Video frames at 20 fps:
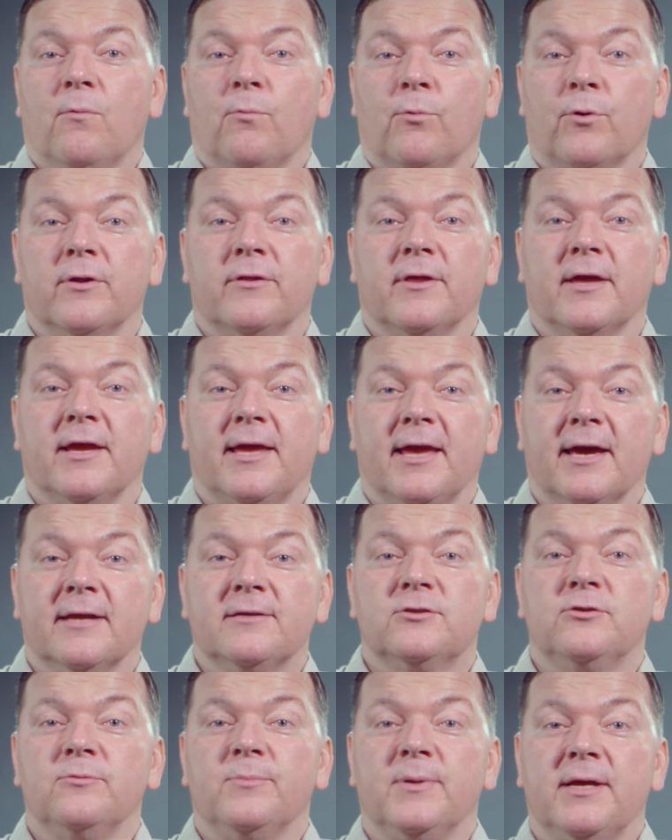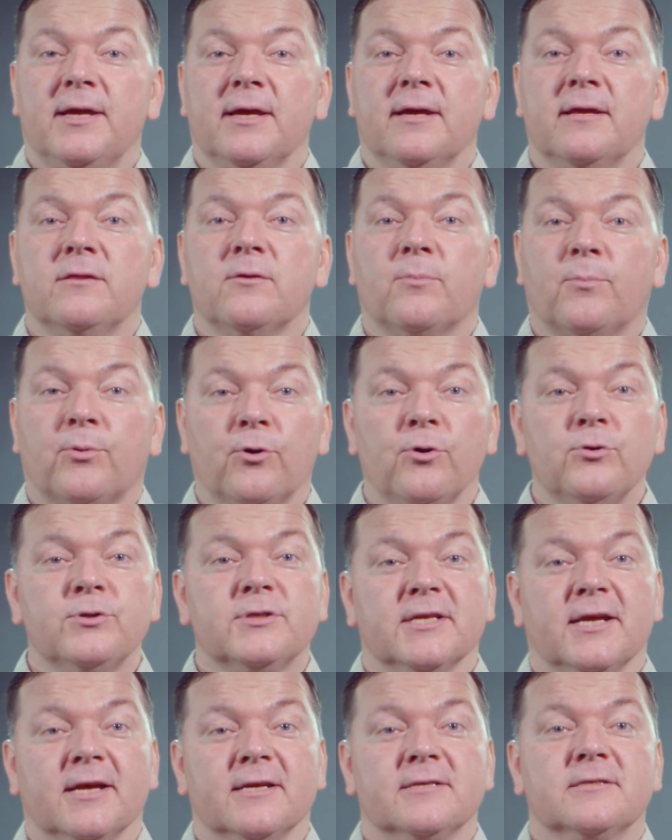where they get to begin the
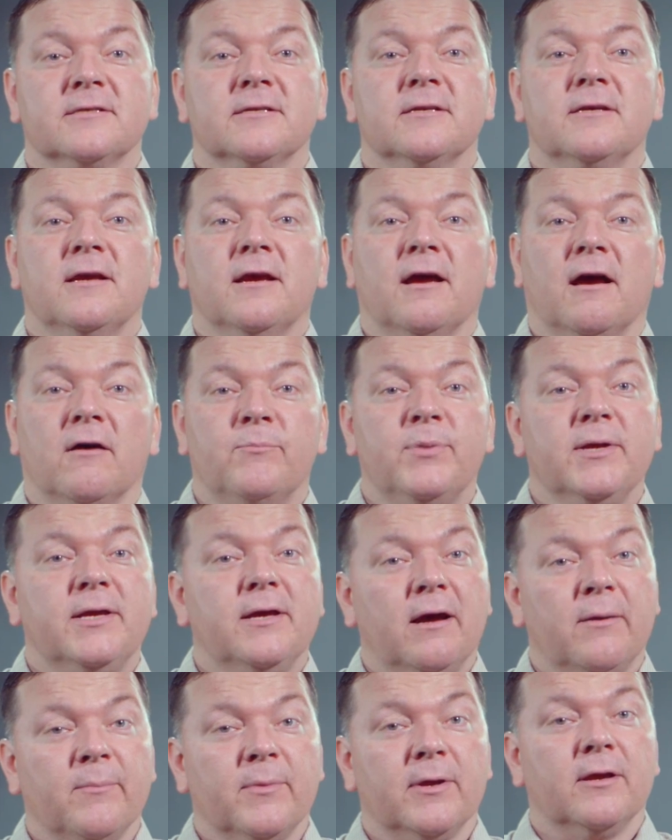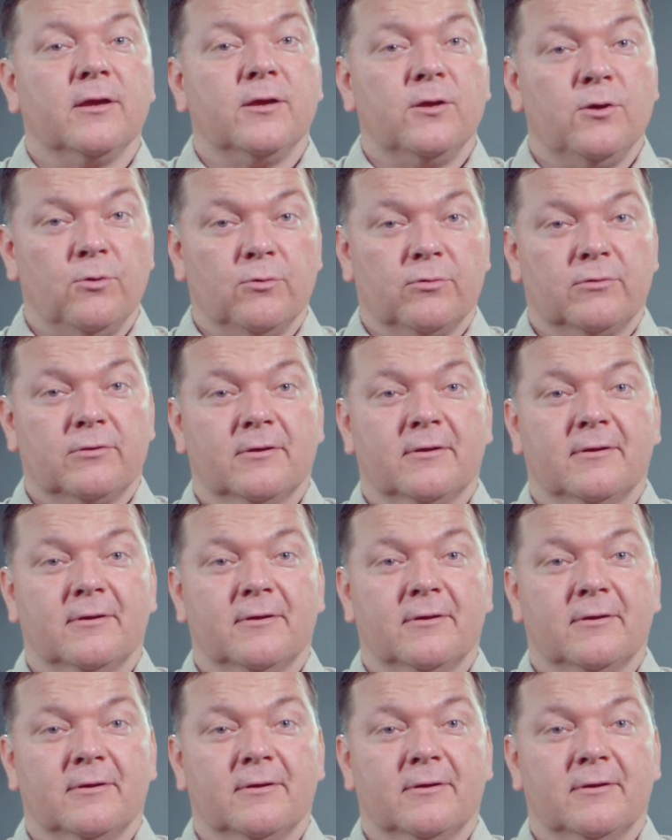process of becoming a youth.